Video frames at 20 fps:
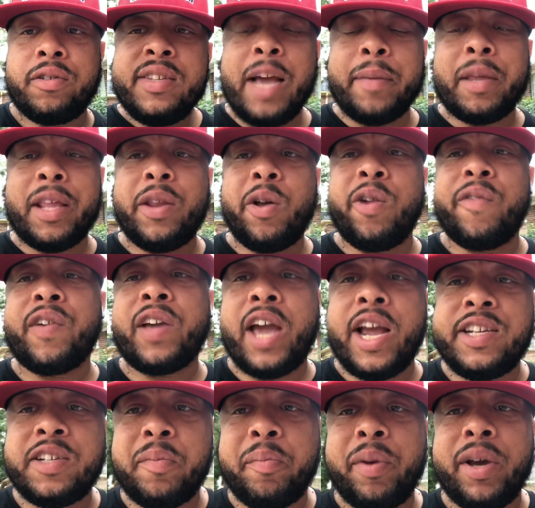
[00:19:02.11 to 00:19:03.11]
Tap that
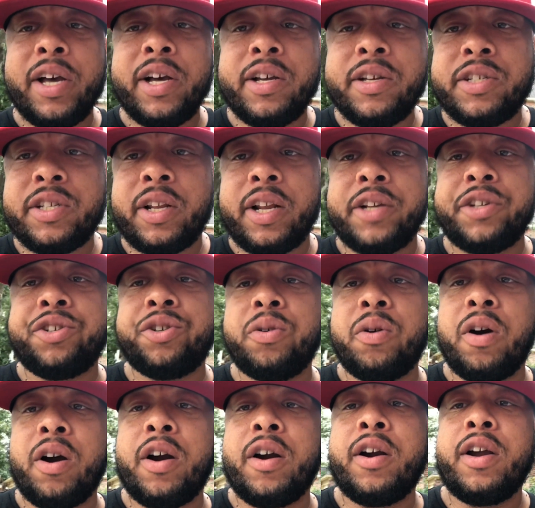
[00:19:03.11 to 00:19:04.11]
notification bell so that
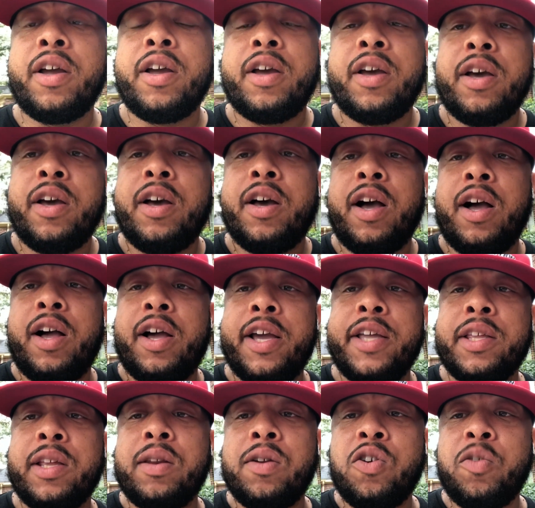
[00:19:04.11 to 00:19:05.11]
you are
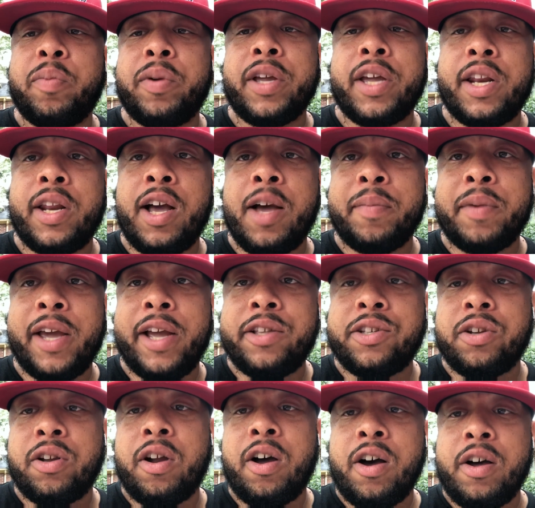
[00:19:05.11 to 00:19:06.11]
in the loop and get
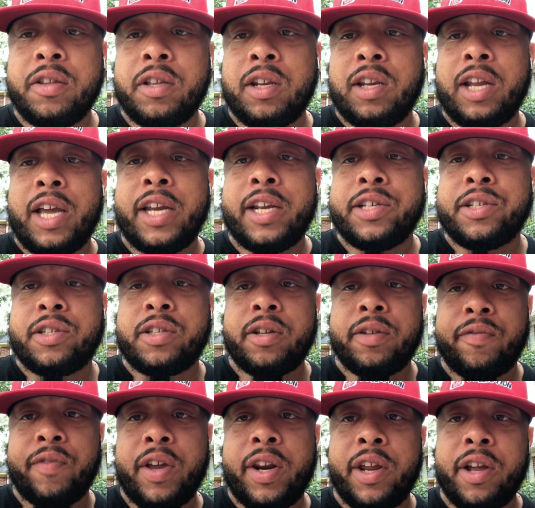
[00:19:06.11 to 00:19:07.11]
updates on all the latest
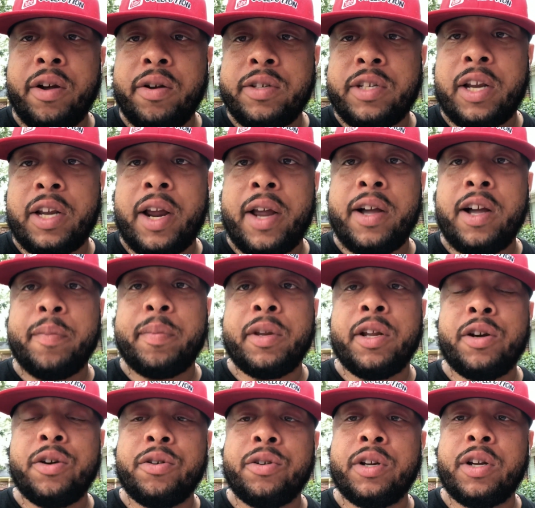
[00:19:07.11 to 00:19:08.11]
videos that I
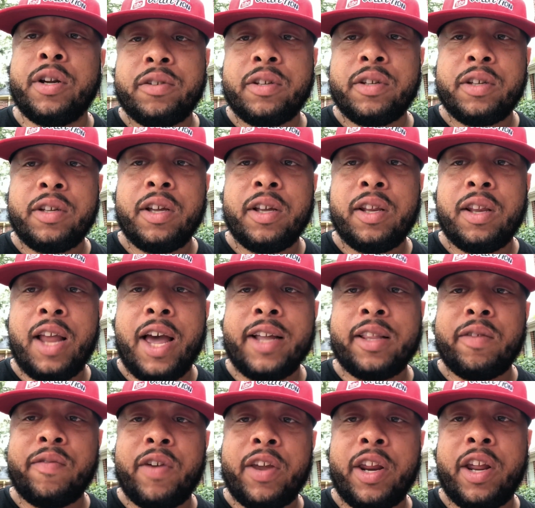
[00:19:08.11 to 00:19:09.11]
upload. Like
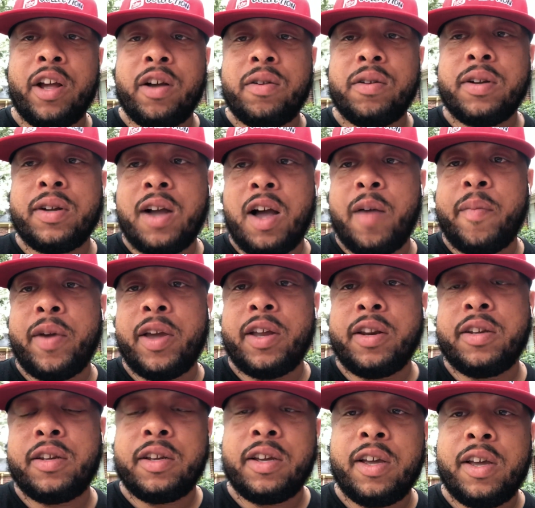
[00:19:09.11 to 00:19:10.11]
the video, comment,
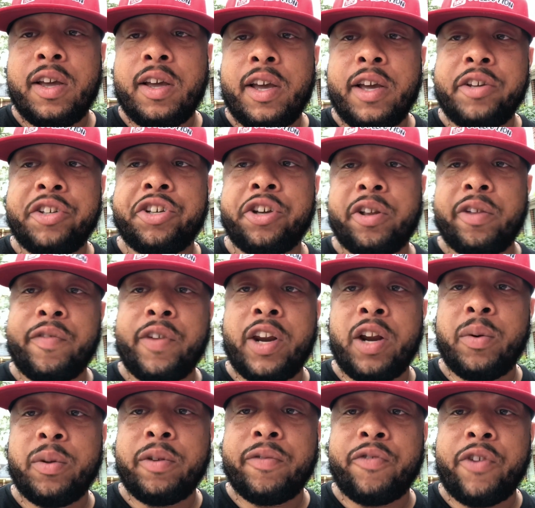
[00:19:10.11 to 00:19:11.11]
and share the
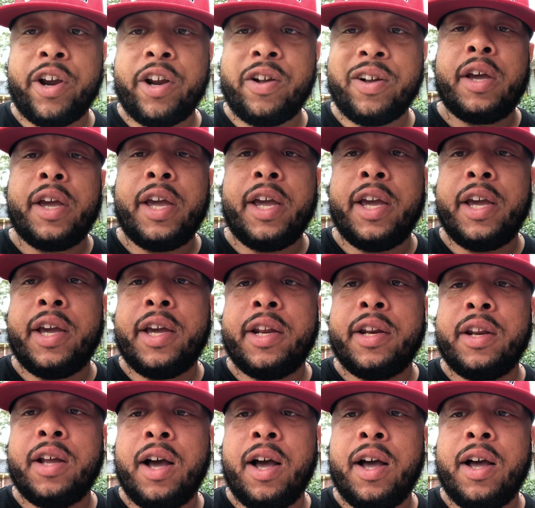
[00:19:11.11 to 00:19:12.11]
video with a friend. Okay?
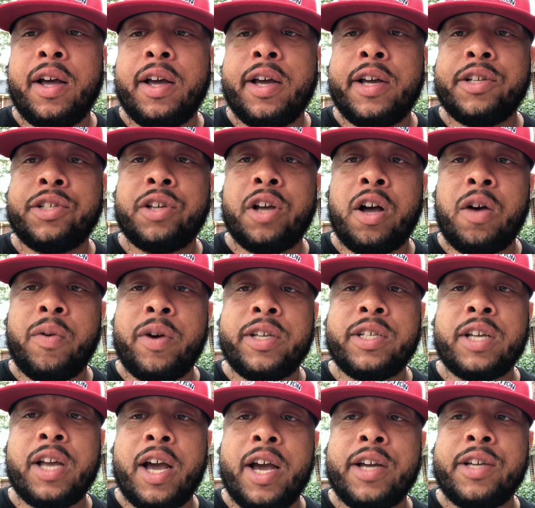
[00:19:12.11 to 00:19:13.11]
And as
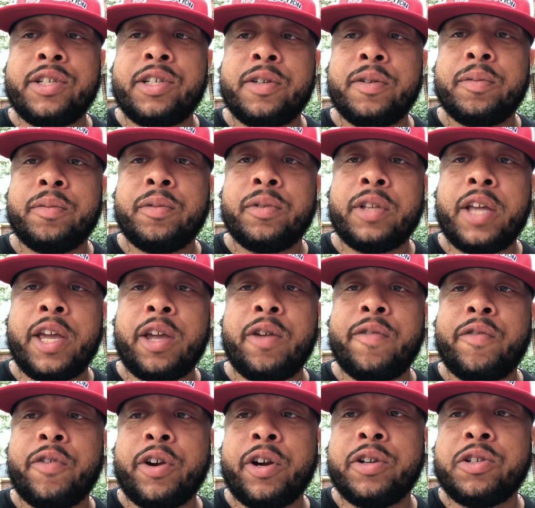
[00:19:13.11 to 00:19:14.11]
always, guys, thank you
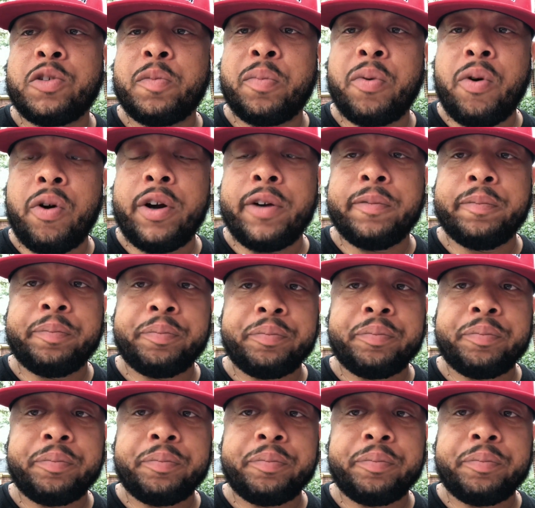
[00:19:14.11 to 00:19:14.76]
for your support.